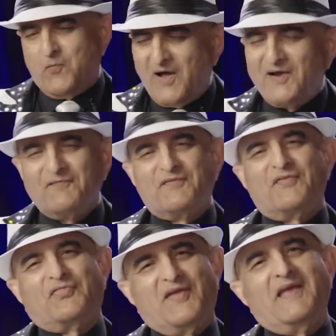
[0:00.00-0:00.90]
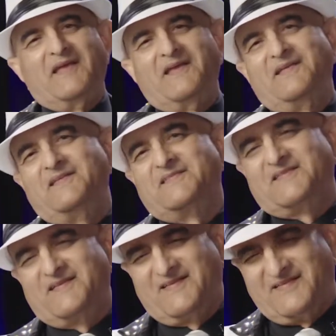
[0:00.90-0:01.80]
one of the
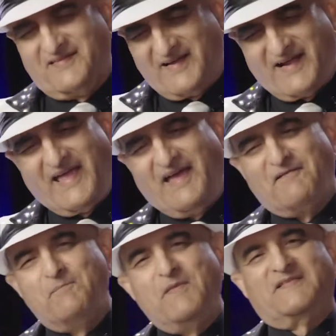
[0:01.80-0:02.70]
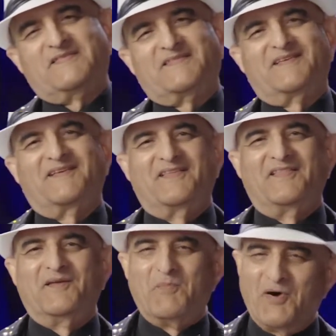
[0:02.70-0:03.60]
things that I have missed the